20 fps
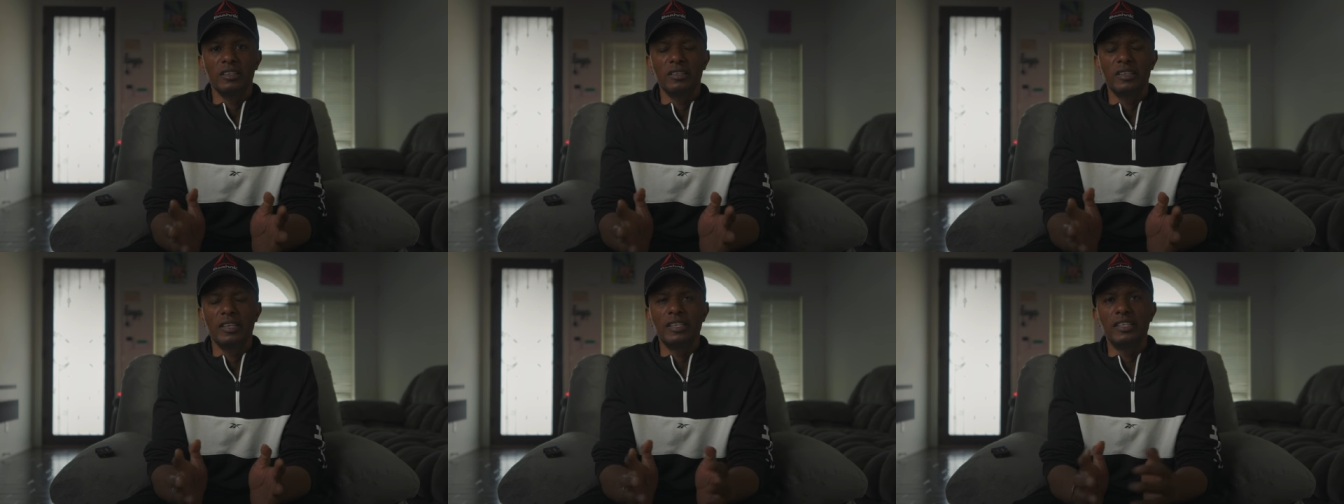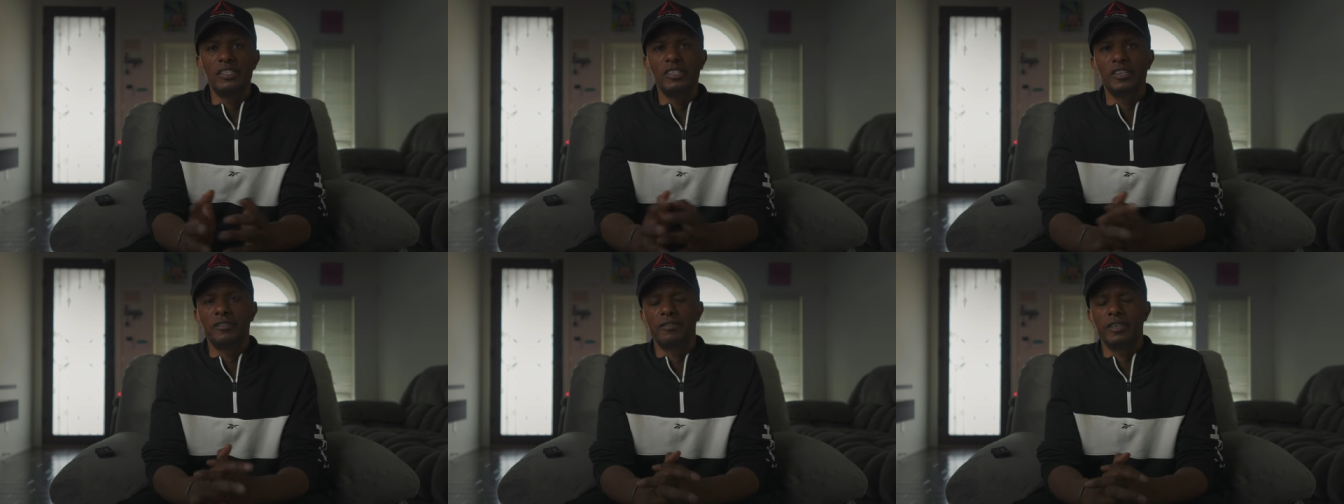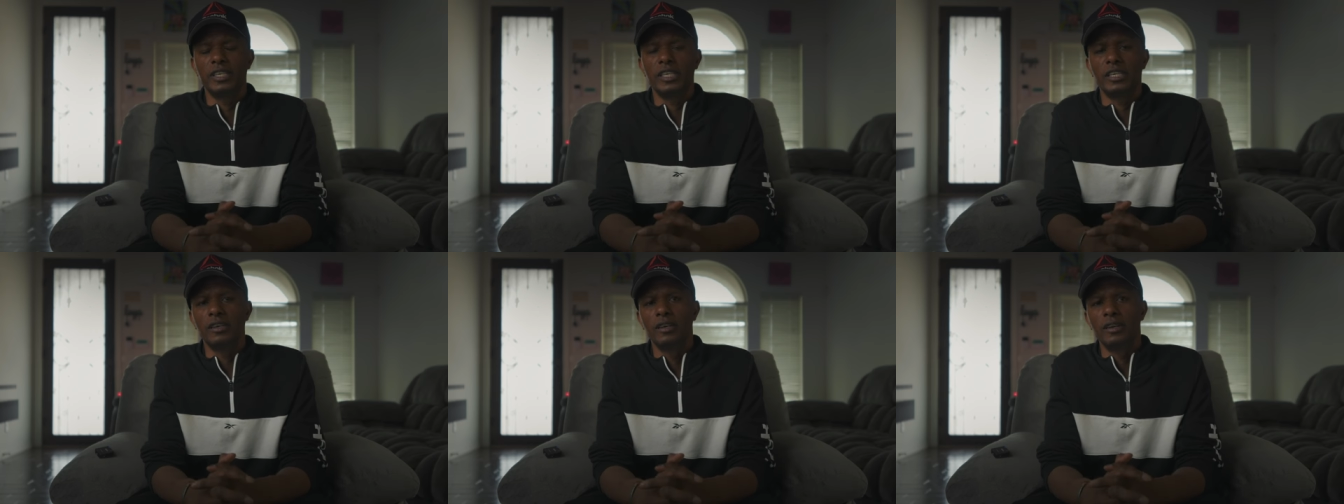the Ninja
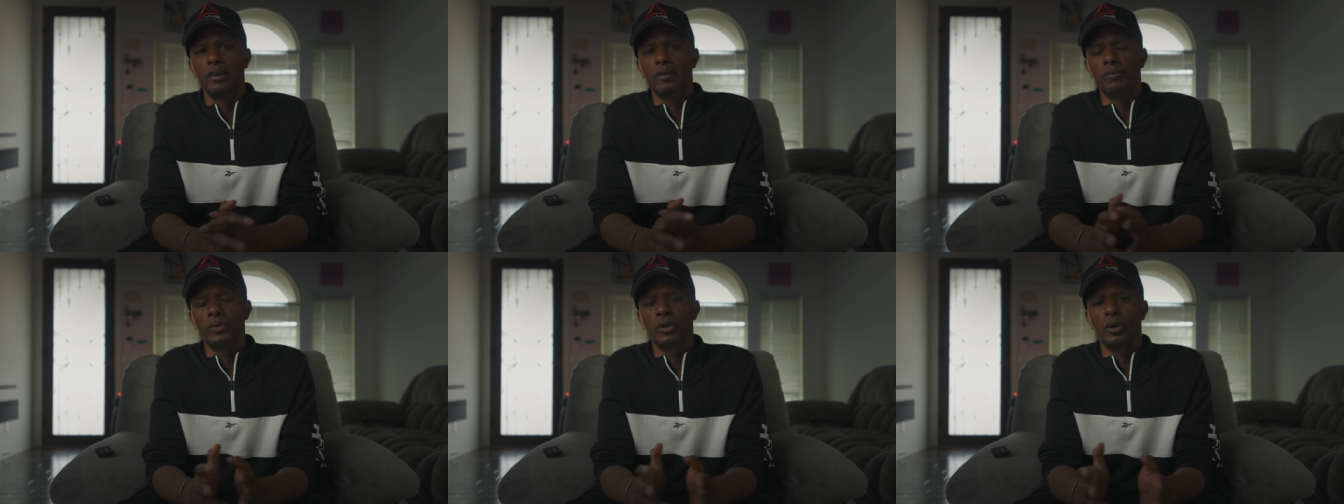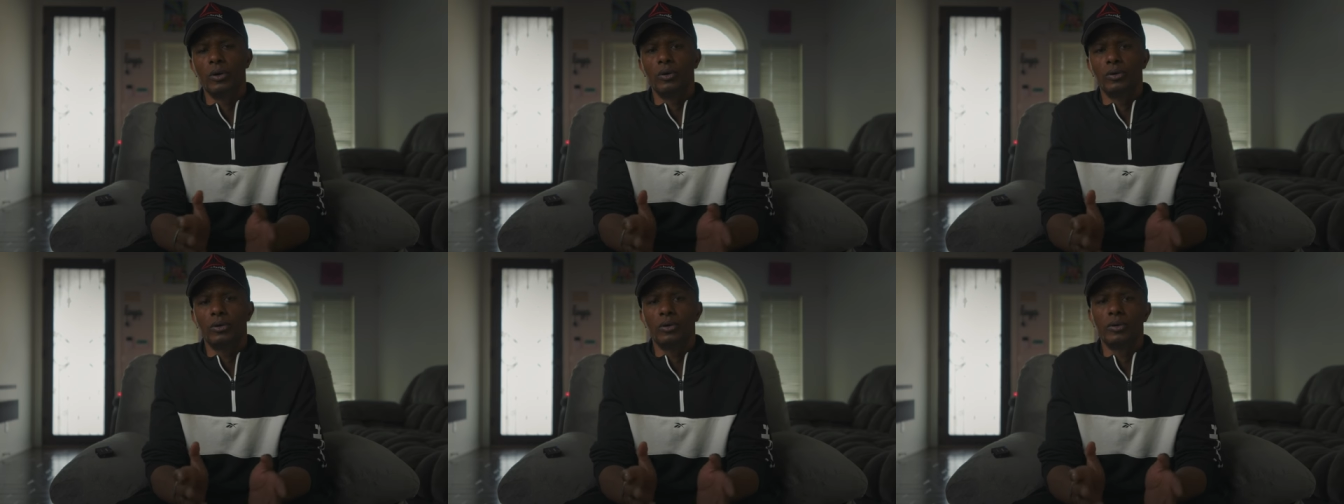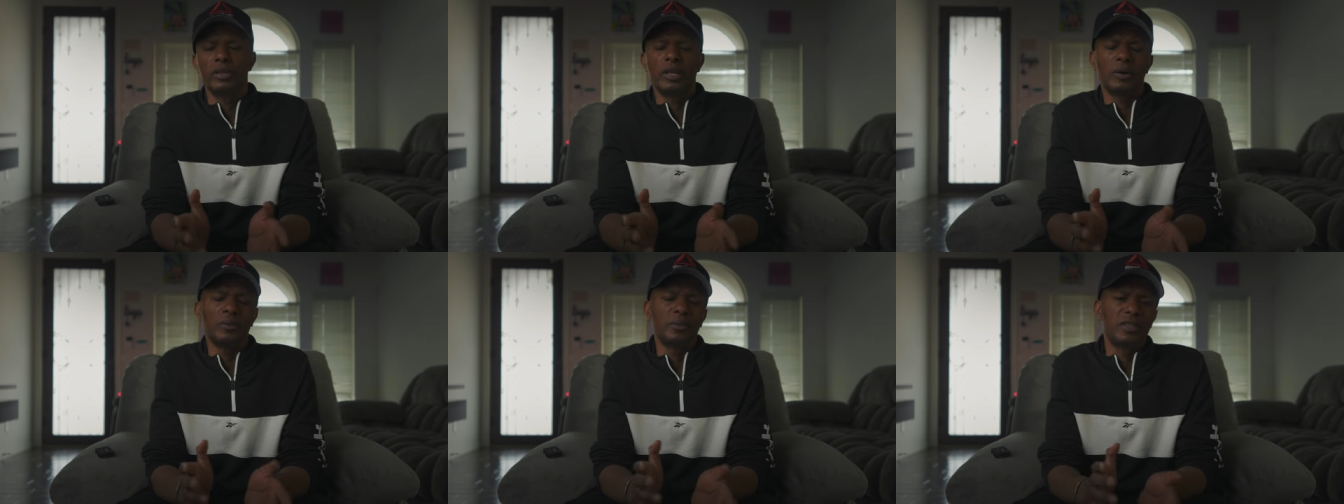V, we all
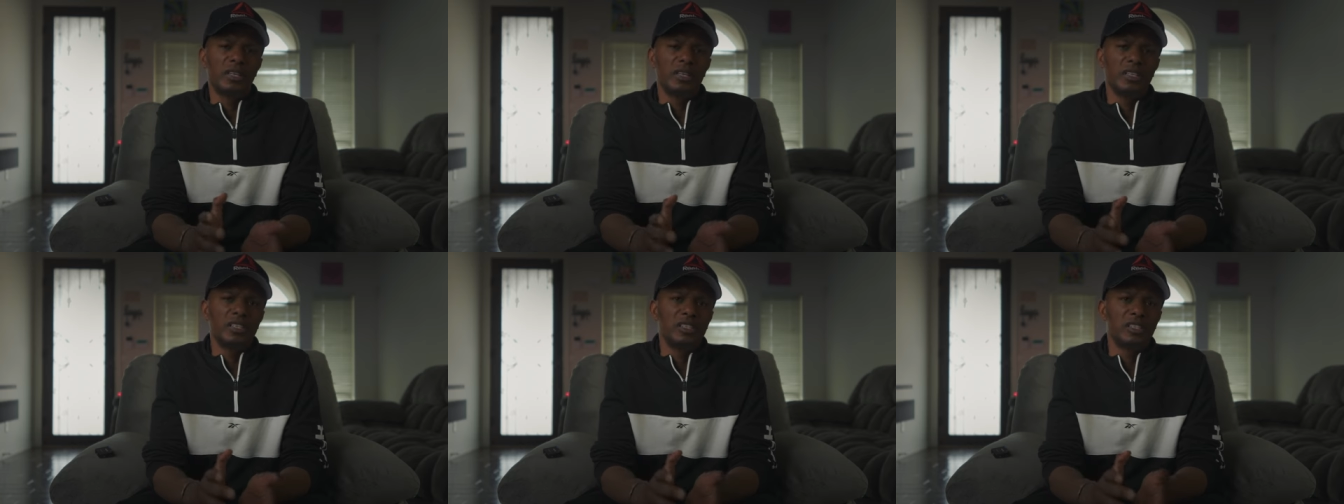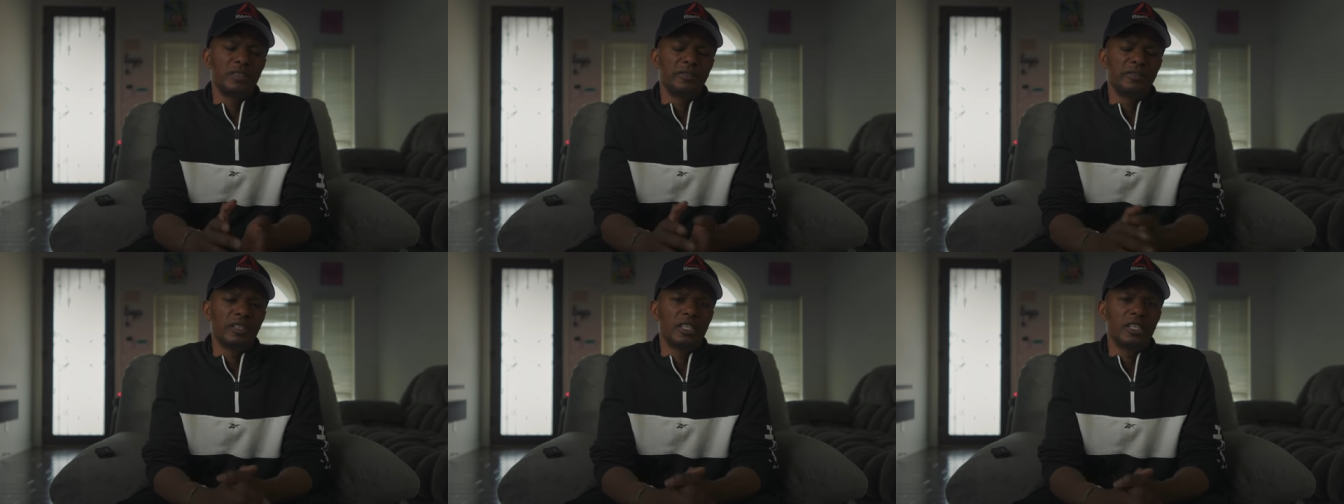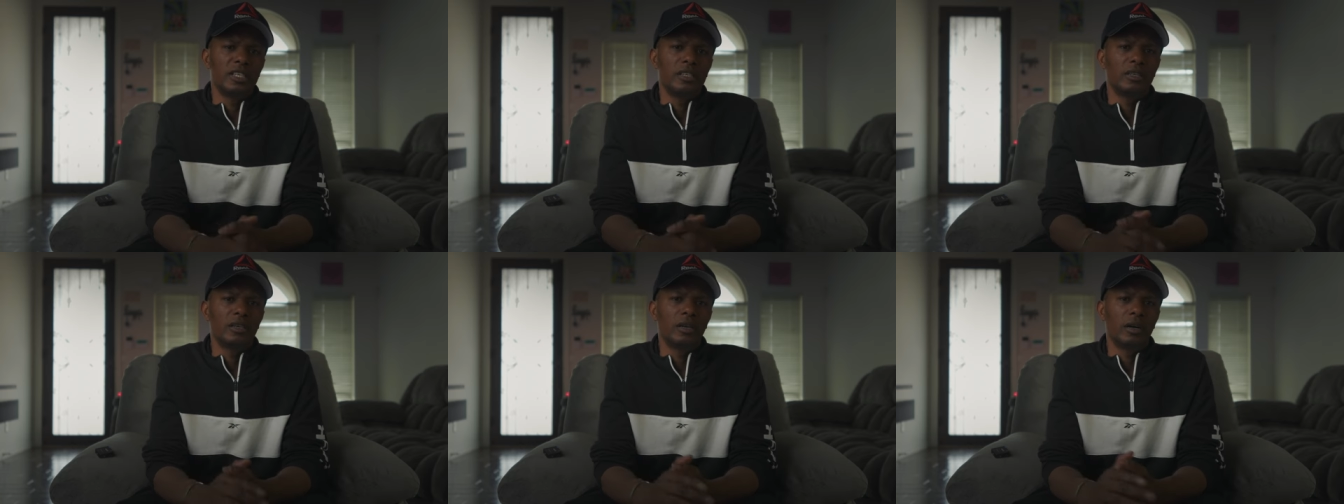know that with the Ninja
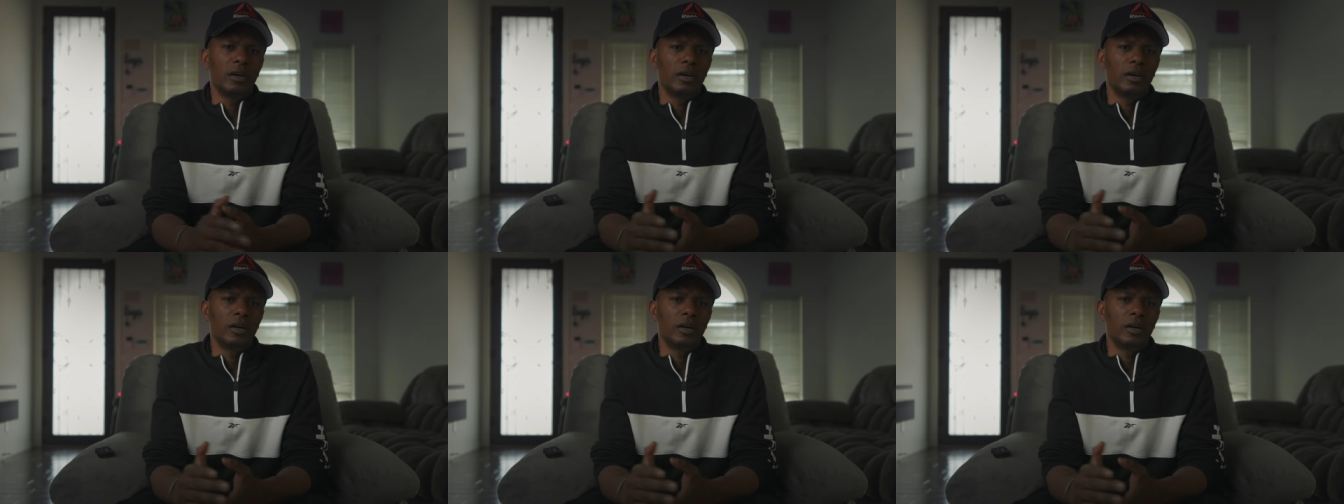V,